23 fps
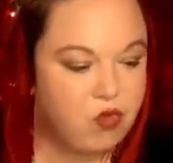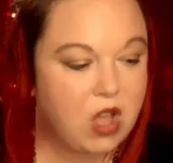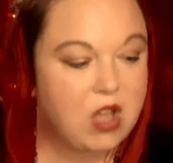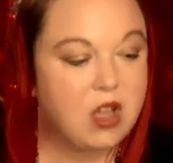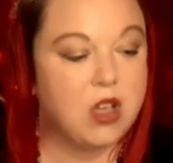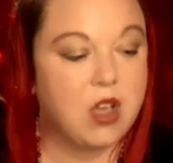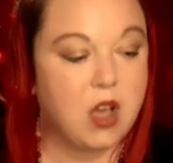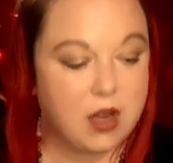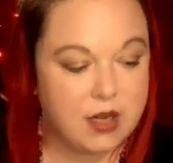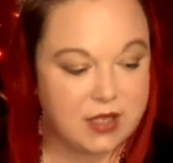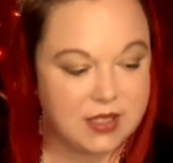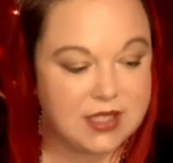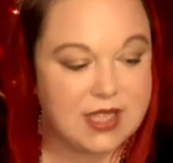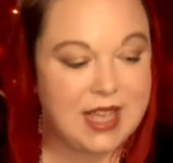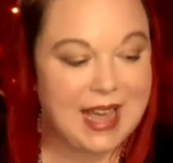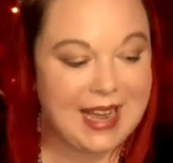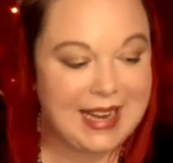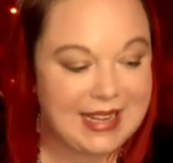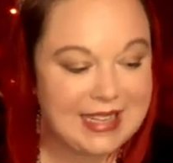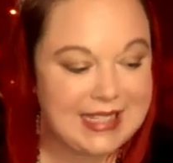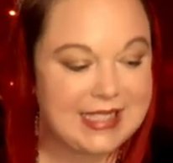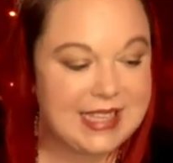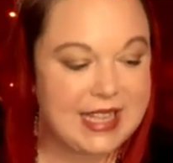Goddess
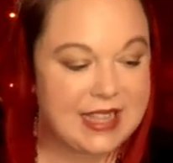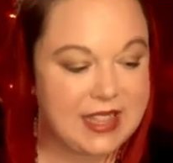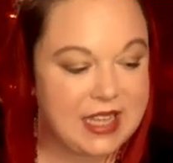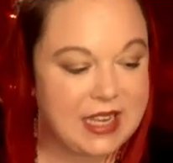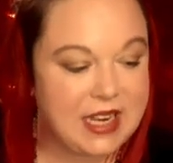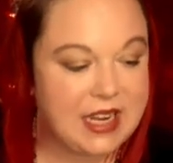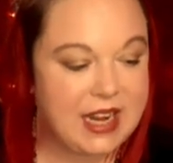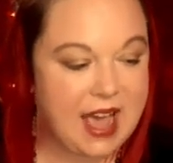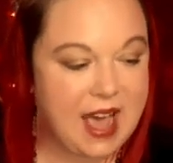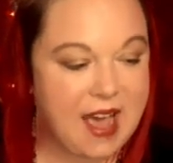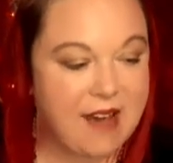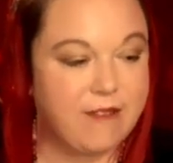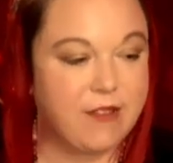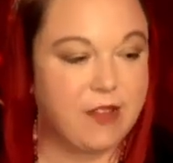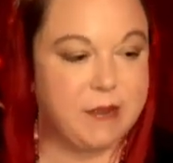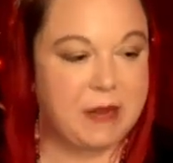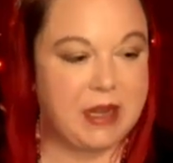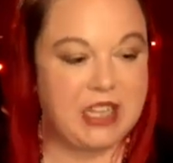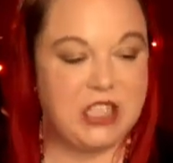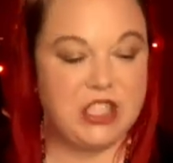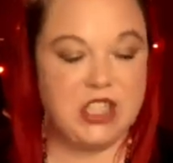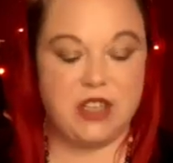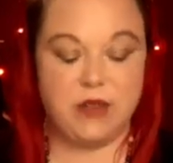Guidance and then an
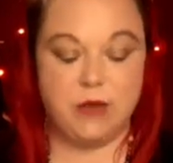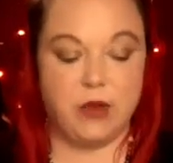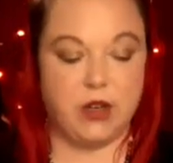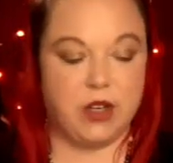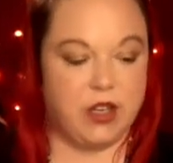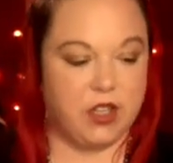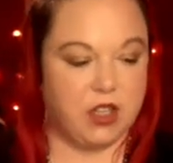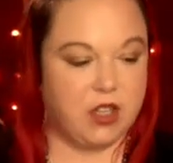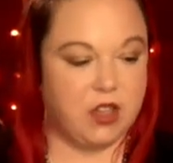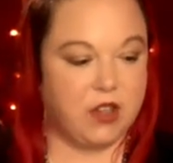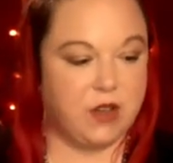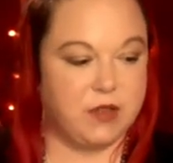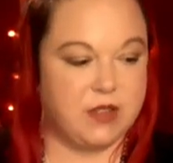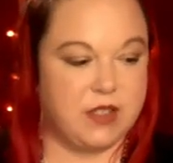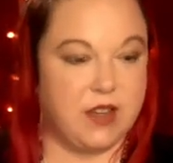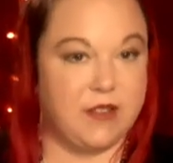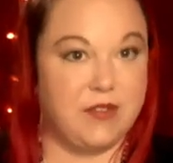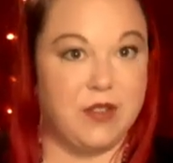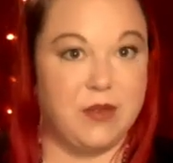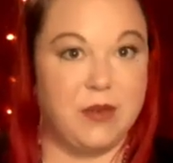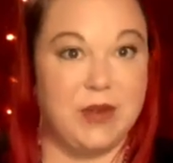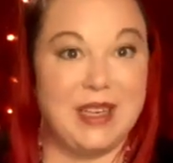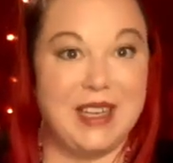affirmation. We're going to close
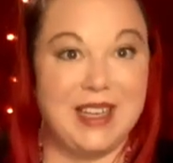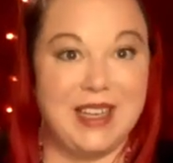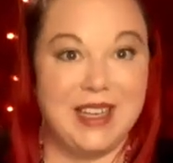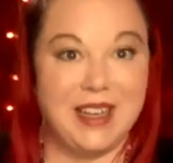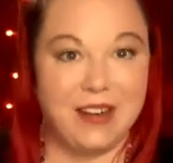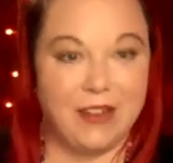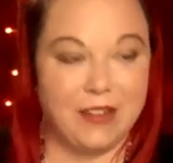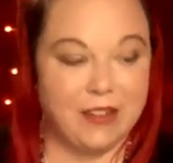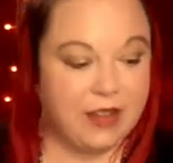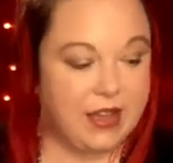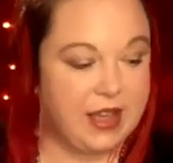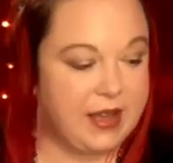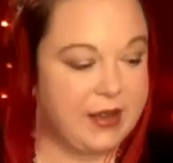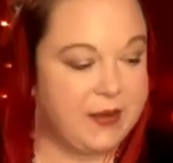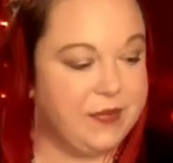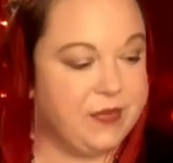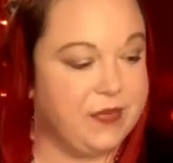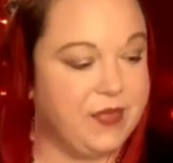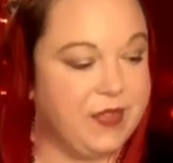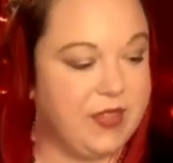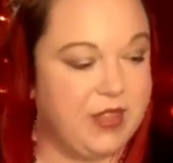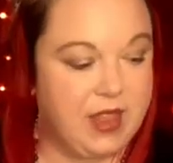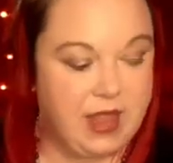off the reading here, okay?
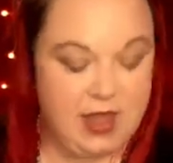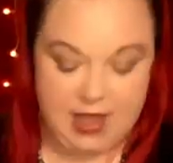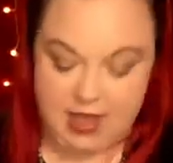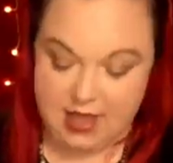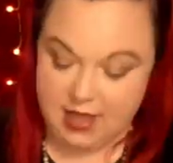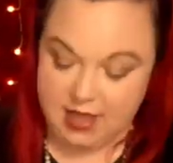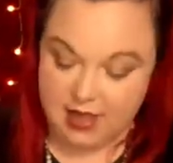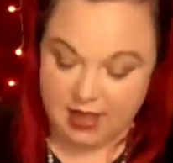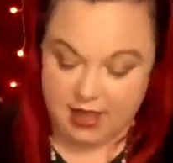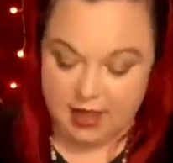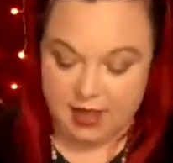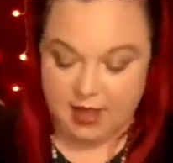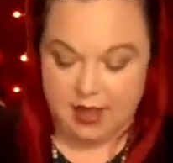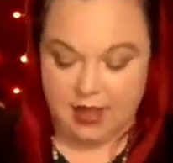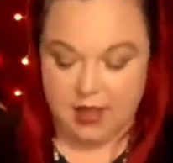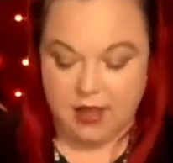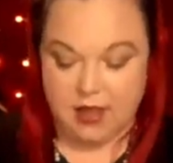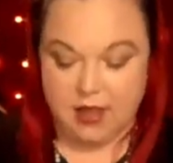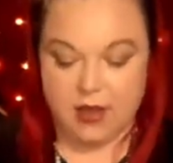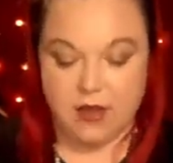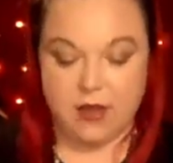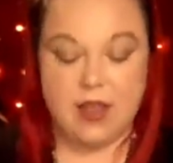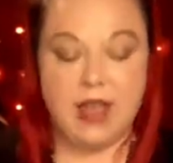
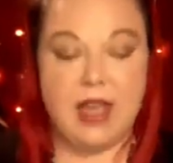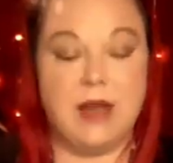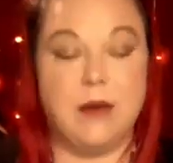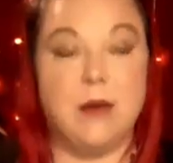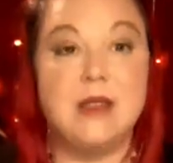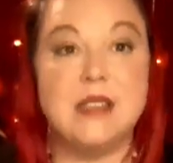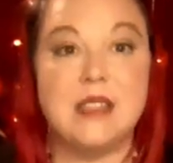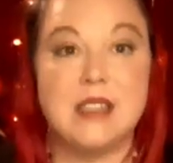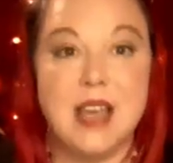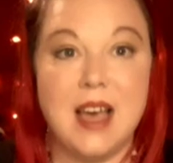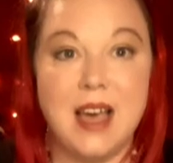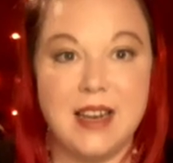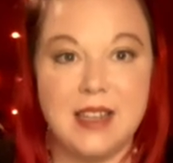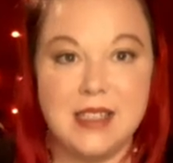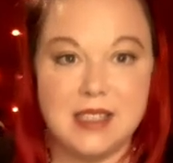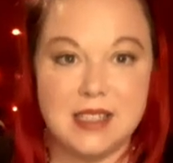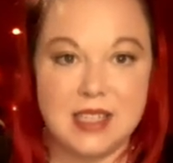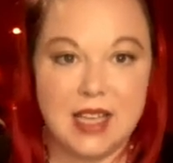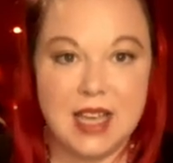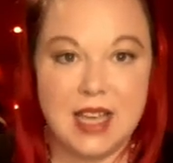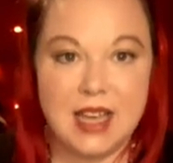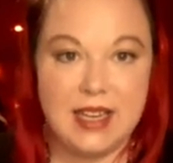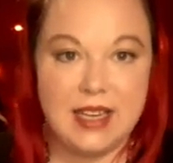Okay, what's Goddess
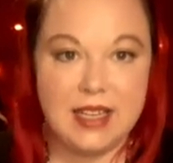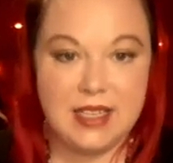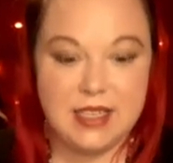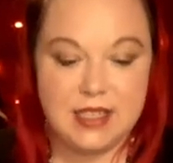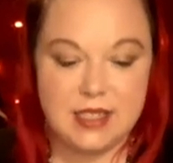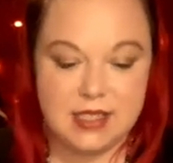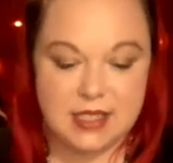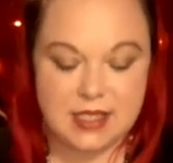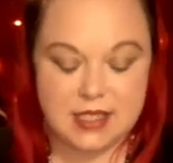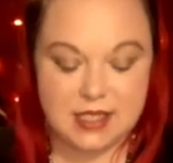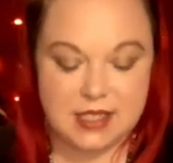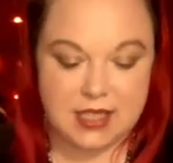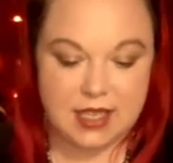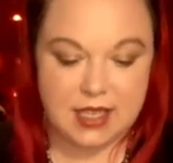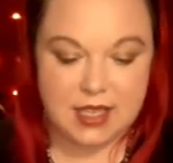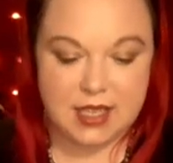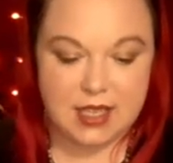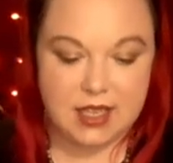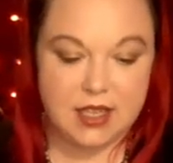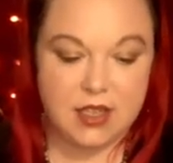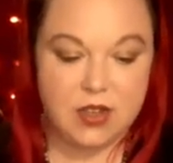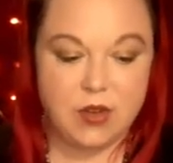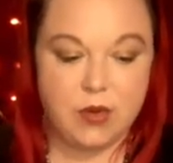Guidance?
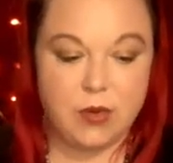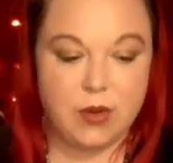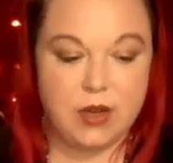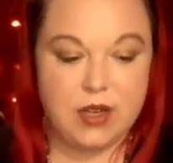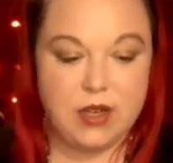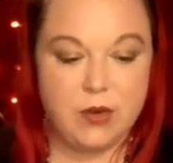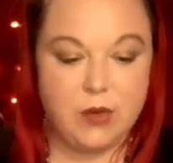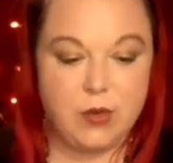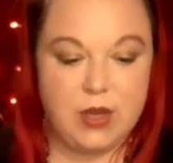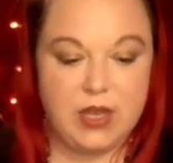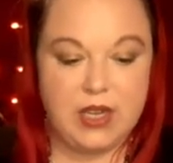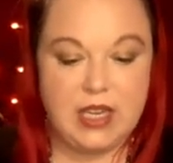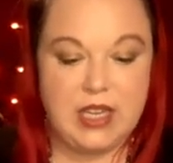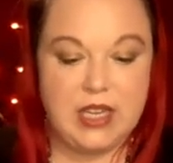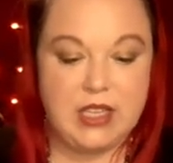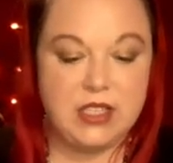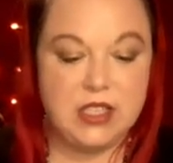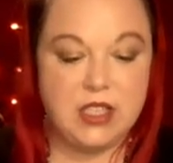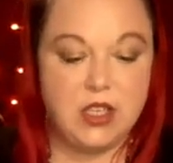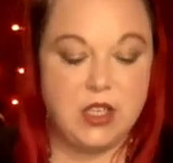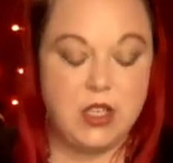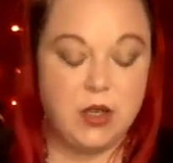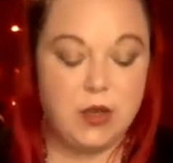What do we need
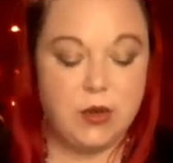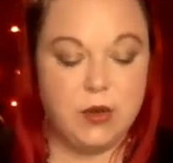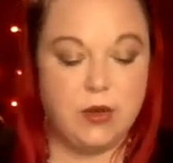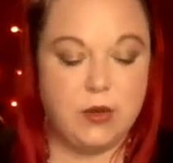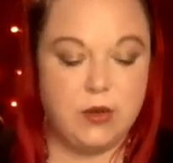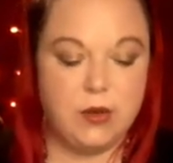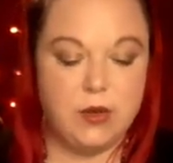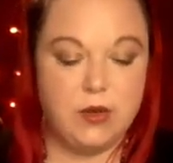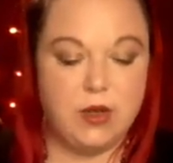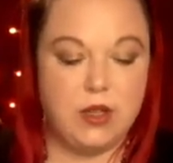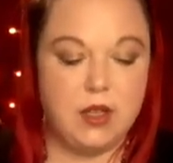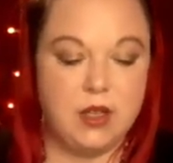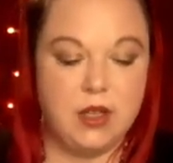to know?